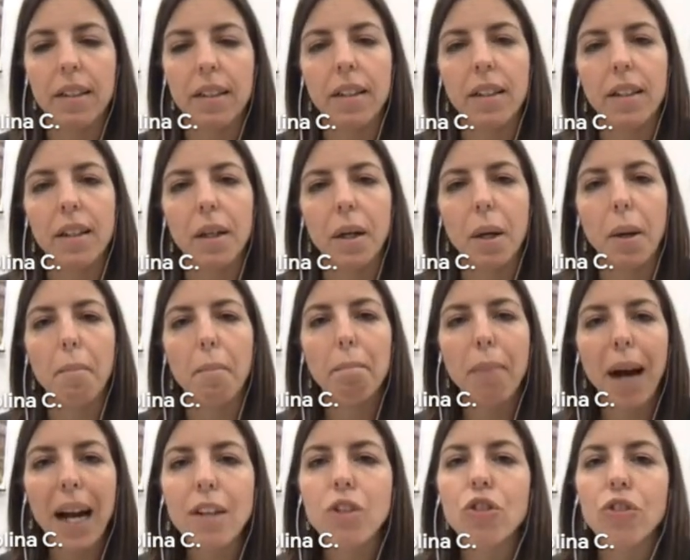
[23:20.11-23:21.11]

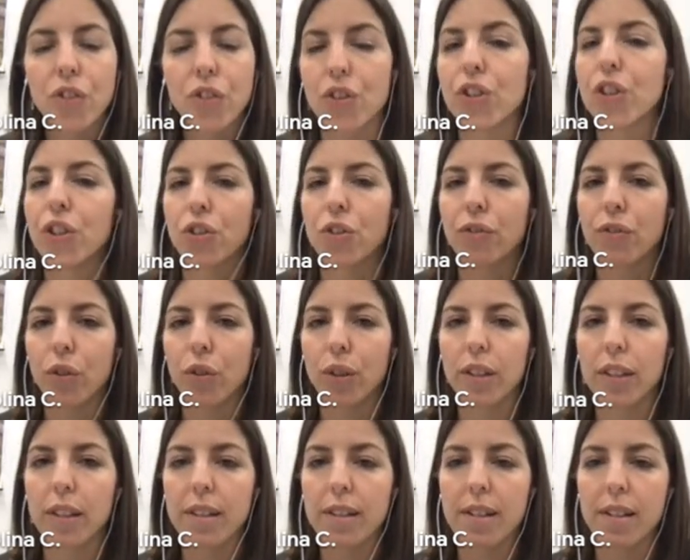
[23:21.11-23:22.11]
pilot search for
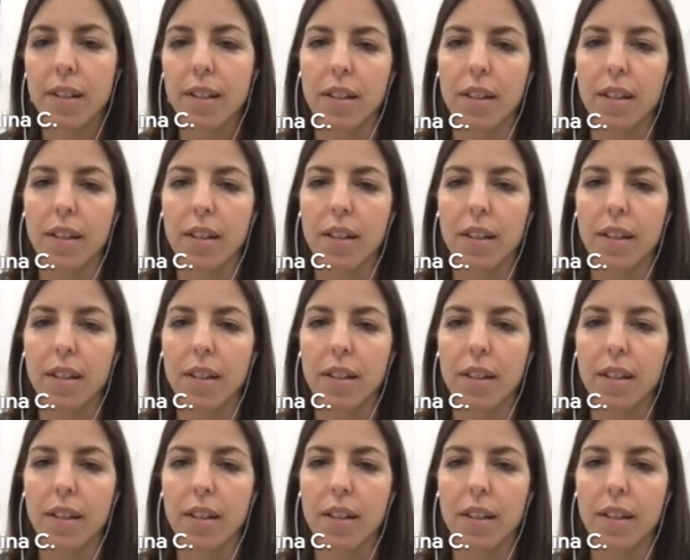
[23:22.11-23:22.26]
these